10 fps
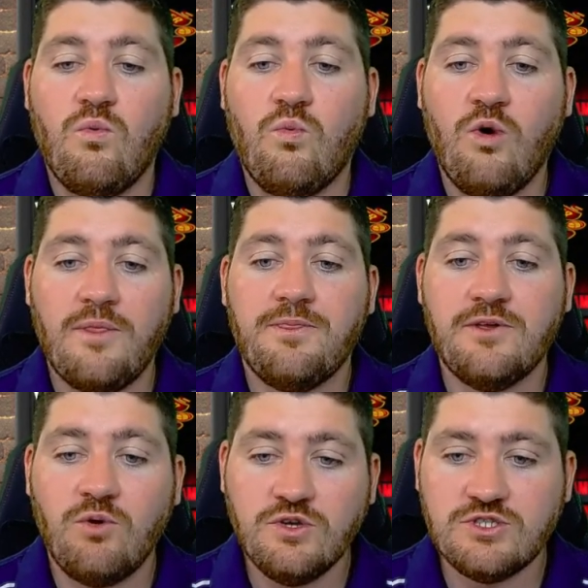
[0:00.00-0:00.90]
What
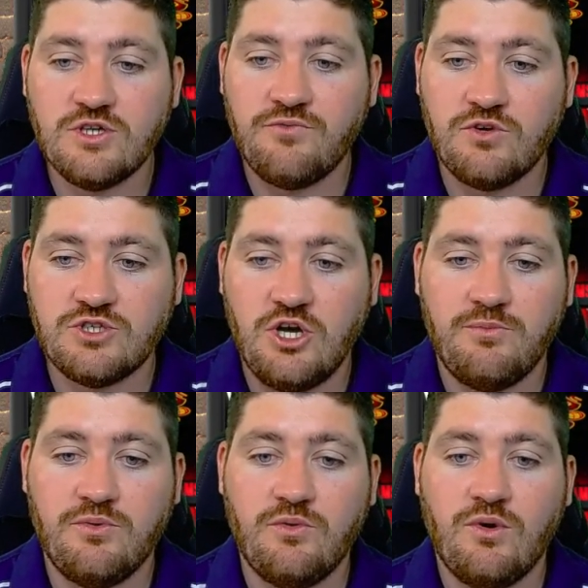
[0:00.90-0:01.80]
they're also, for
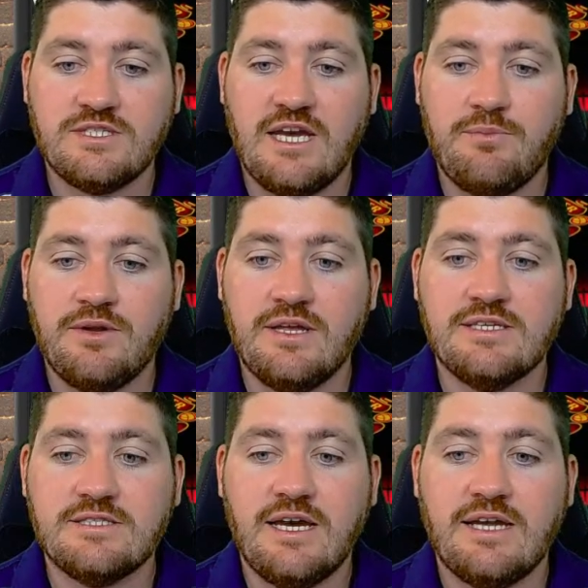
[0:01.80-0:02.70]
example, what's happening
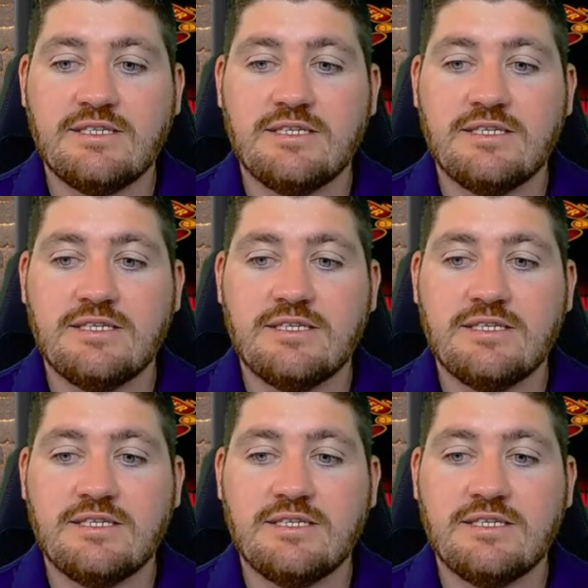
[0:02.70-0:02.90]
is that